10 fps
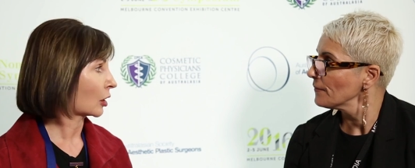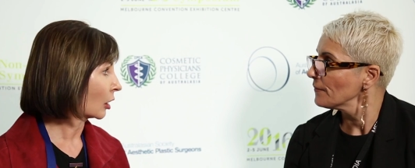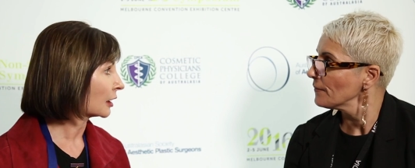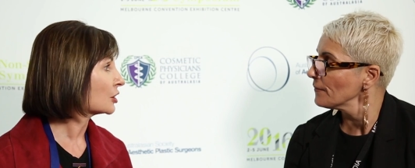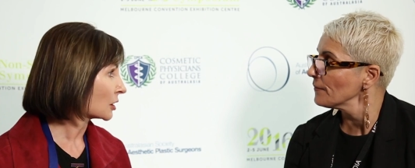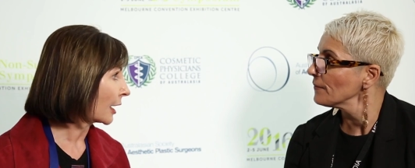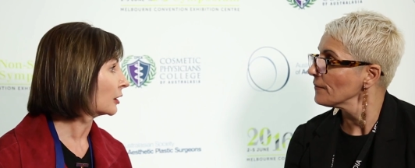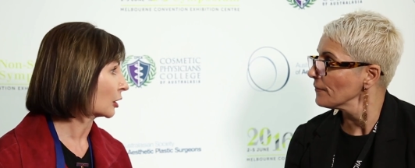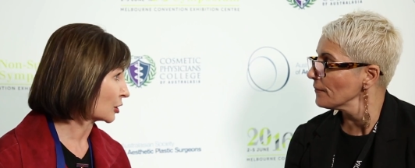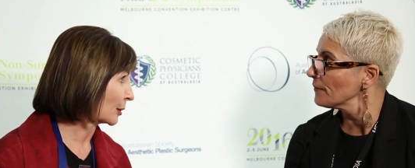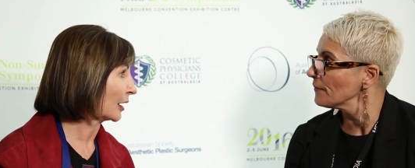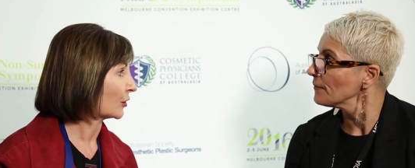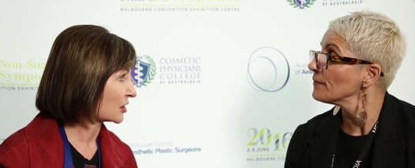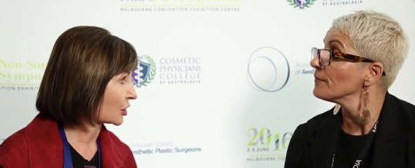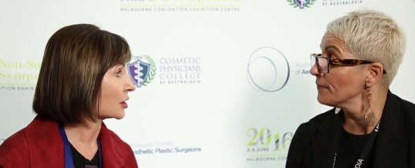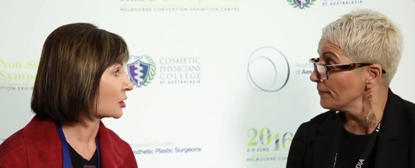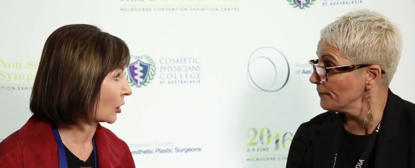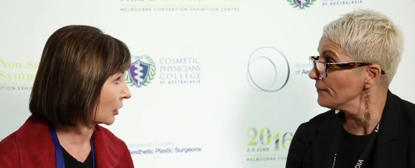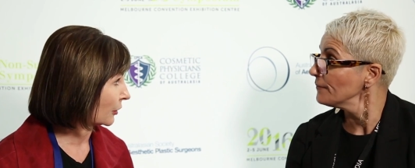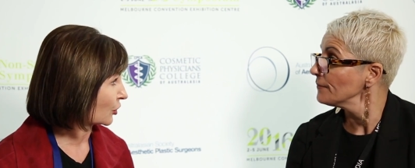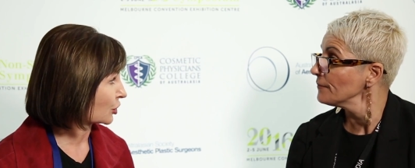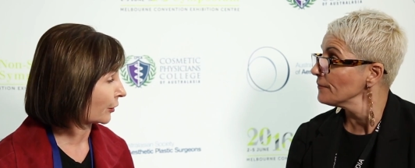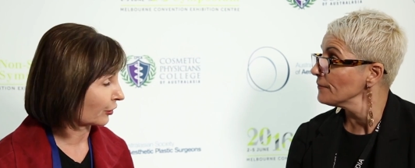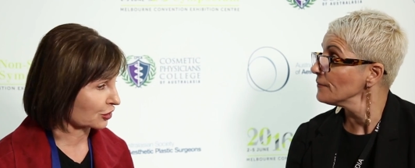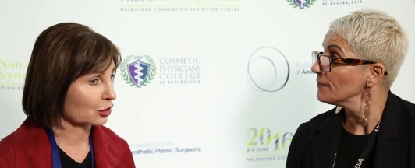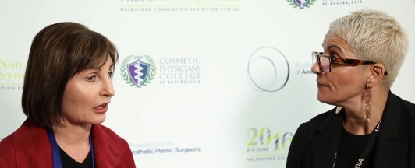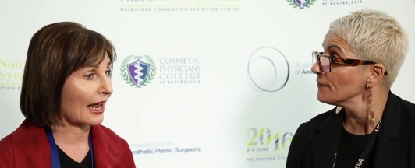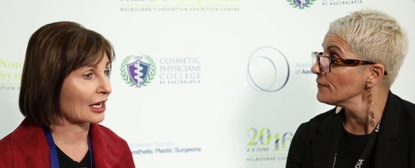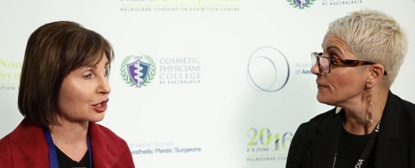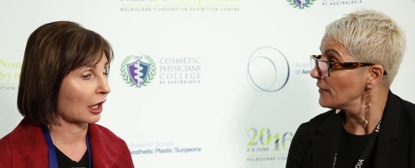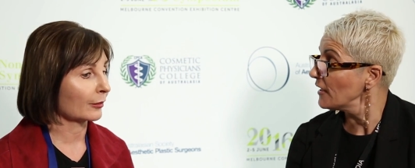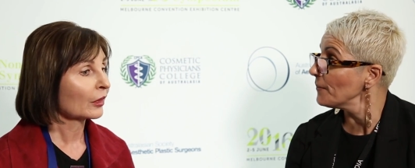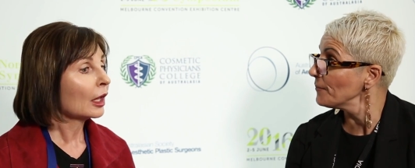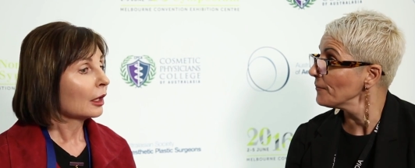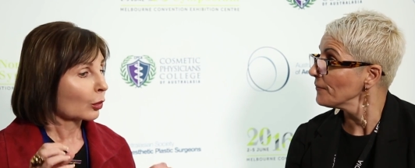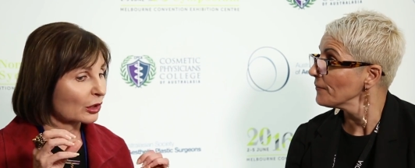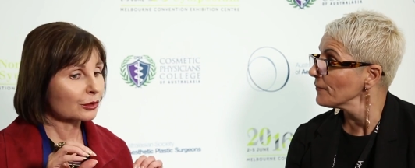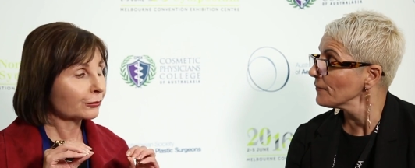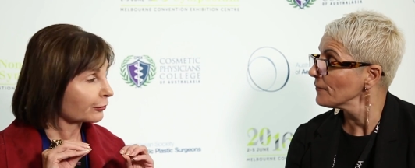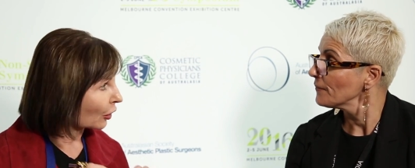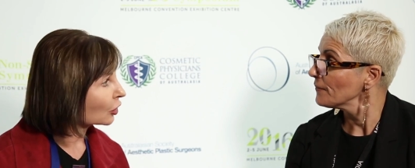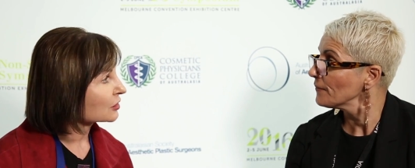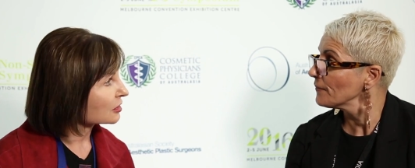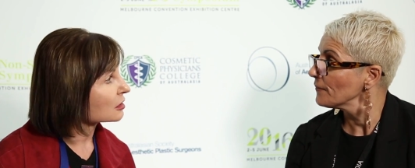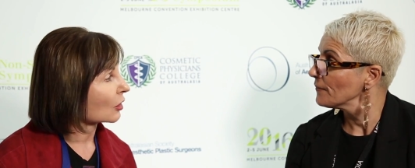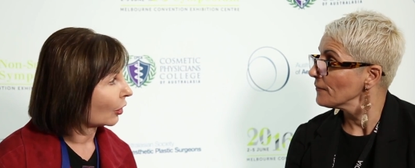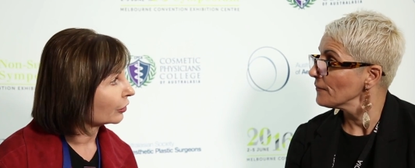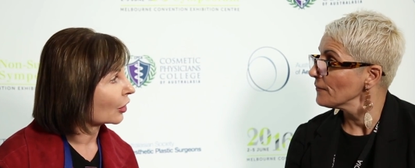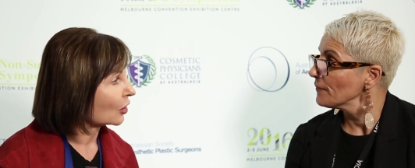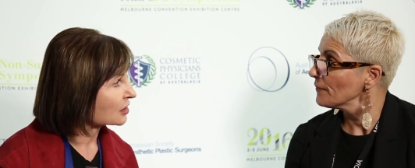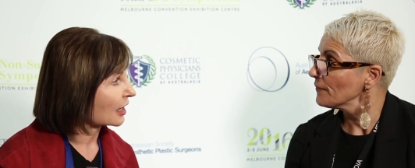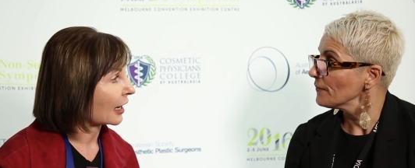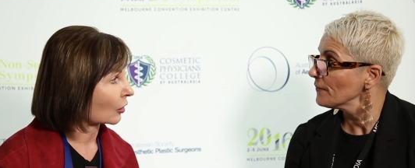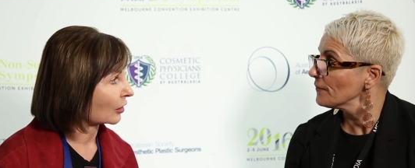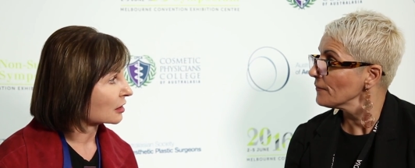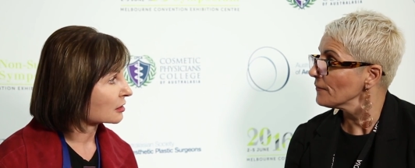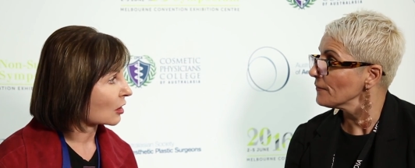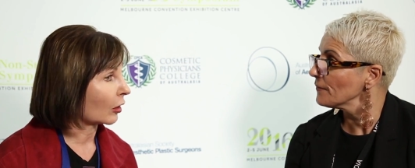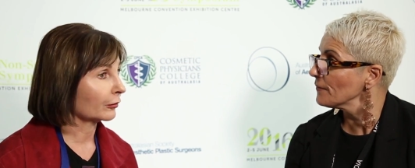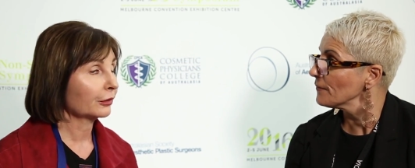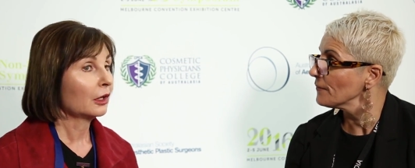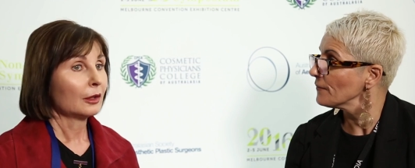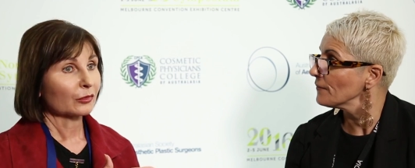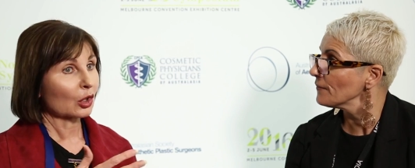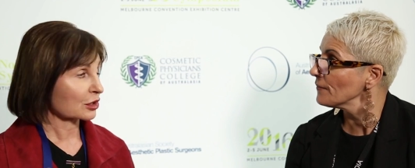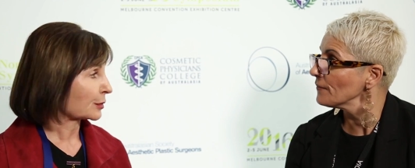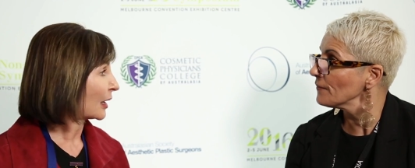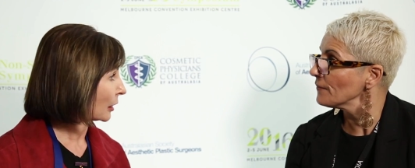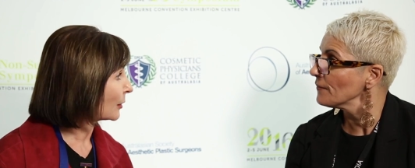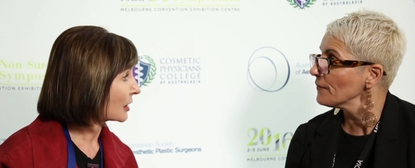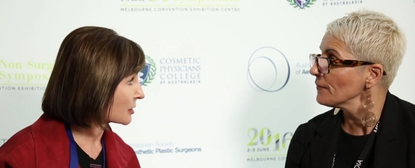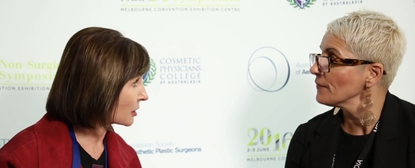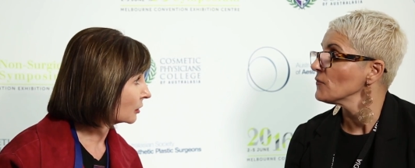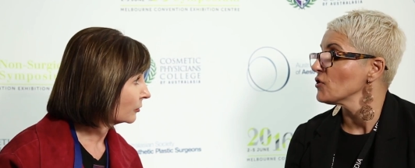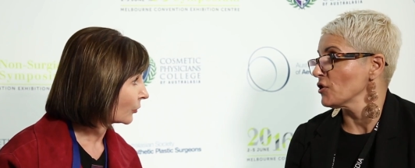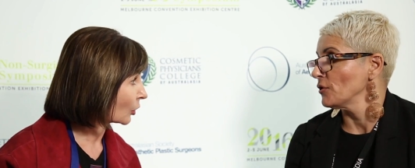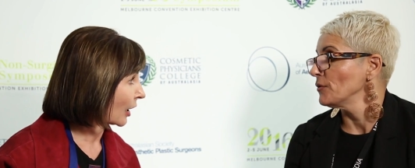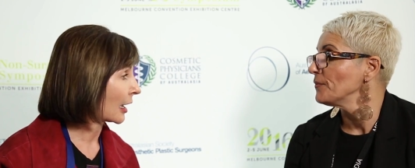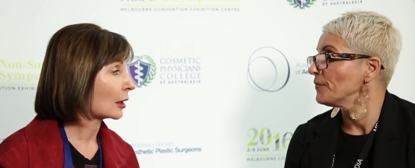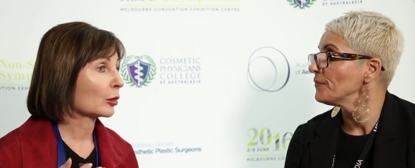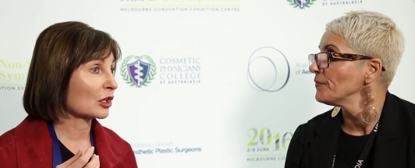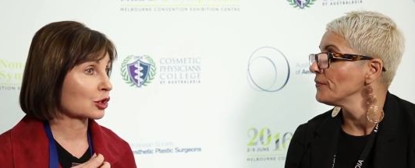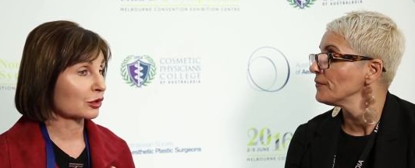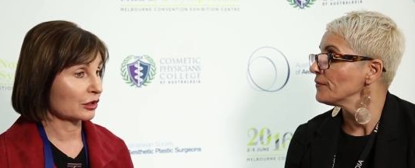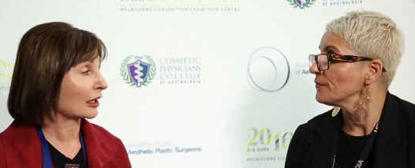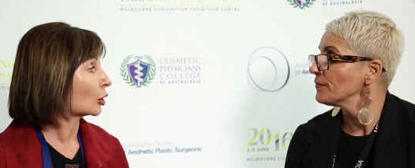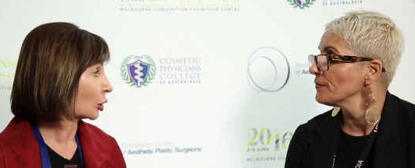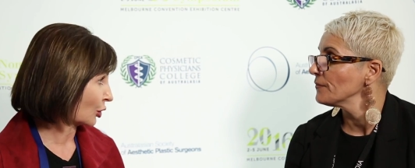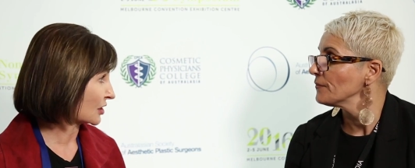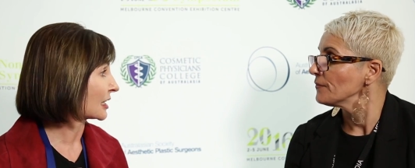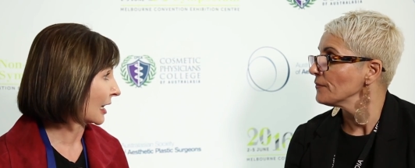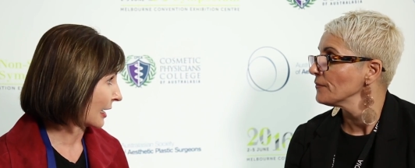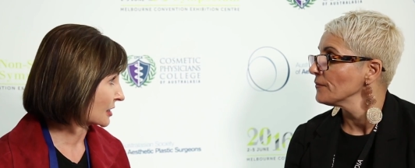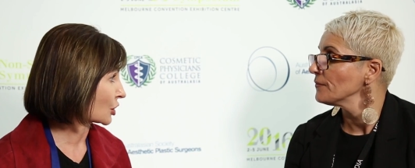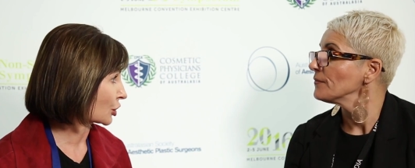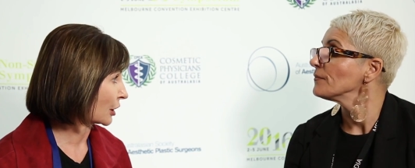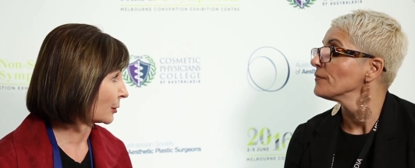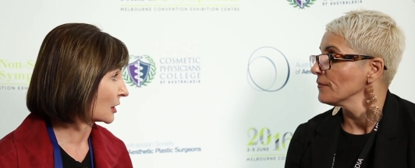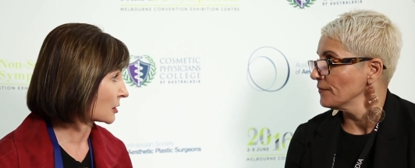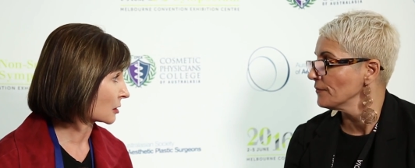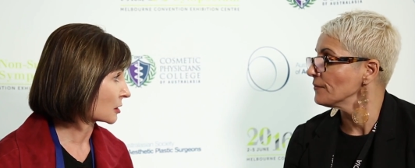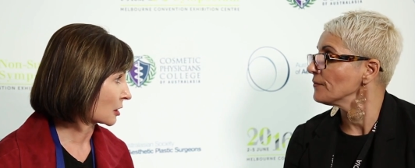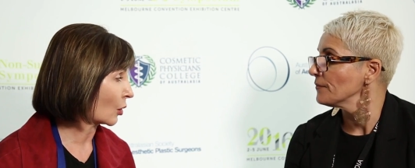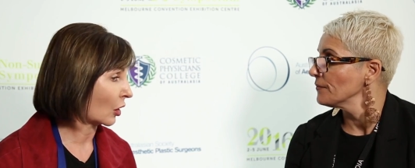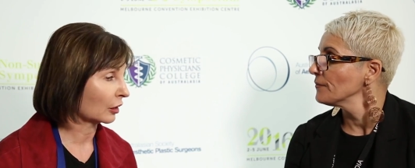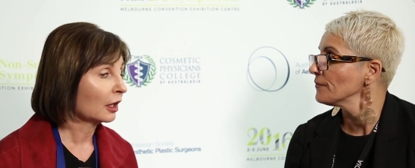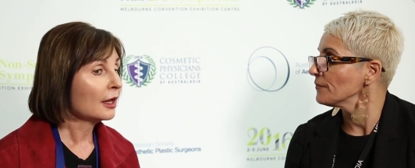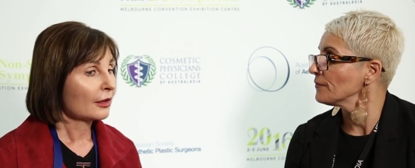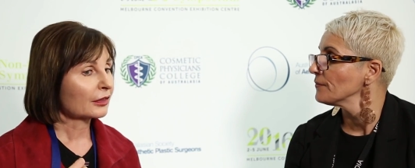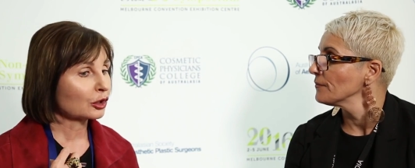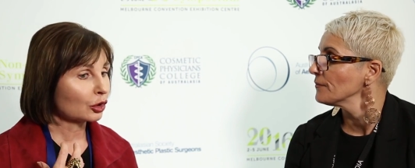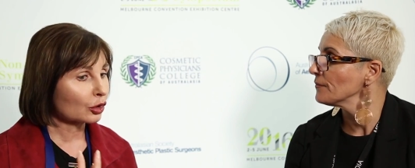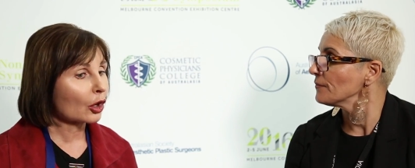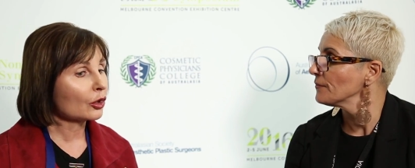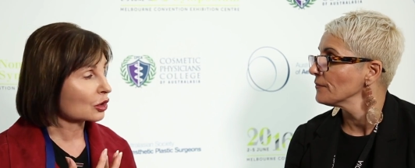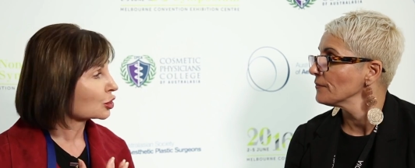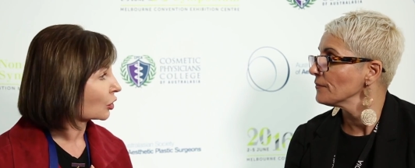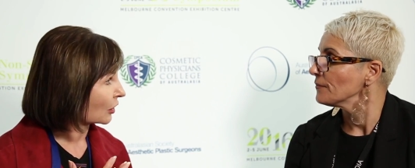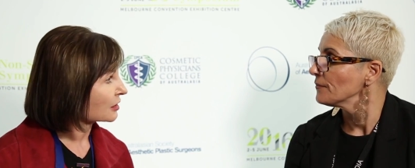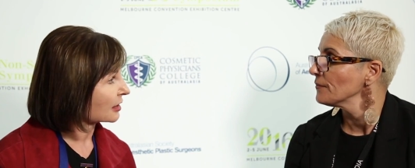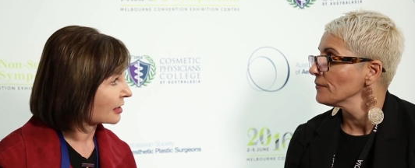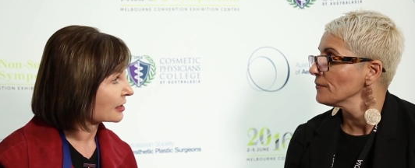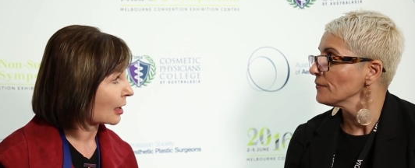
Speaker 1: or a college like the Cosmetic Physicians College of Australasia, which focuses on those areas of cosmetic medicine, okay, which includes laser treatments and so on, then you know that you're going to see